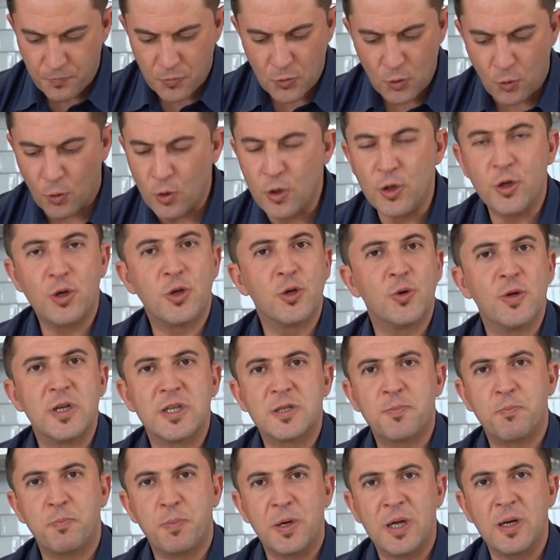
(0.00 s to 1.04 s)
All you do
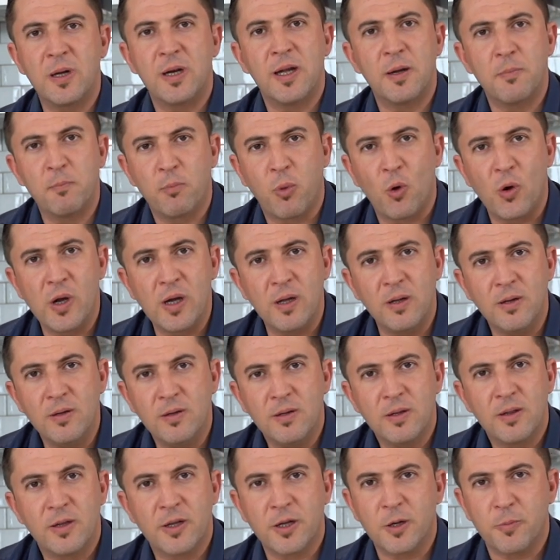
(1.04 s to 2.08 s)
is peel and boil,
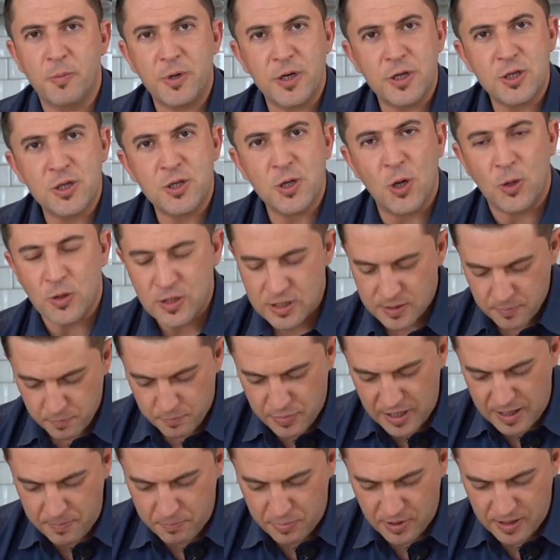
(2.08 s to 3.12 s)
a little bit of salt and
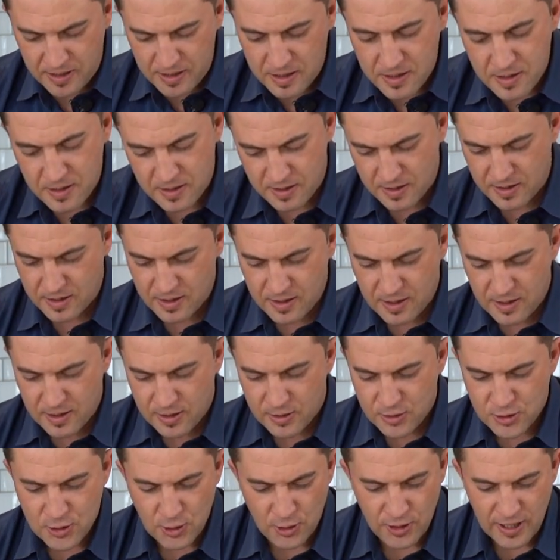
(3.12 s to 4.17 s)
pepper.
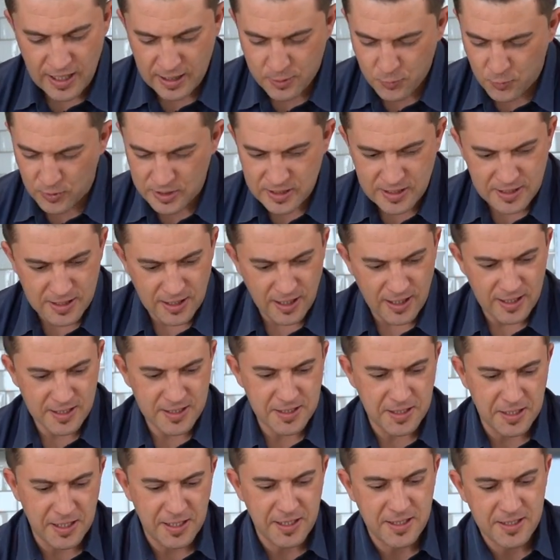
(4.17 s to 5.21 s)
So that one's
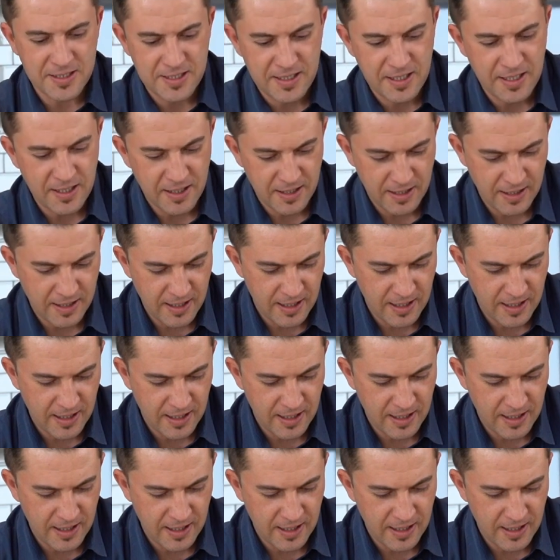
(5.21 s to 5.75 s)
nice and easy.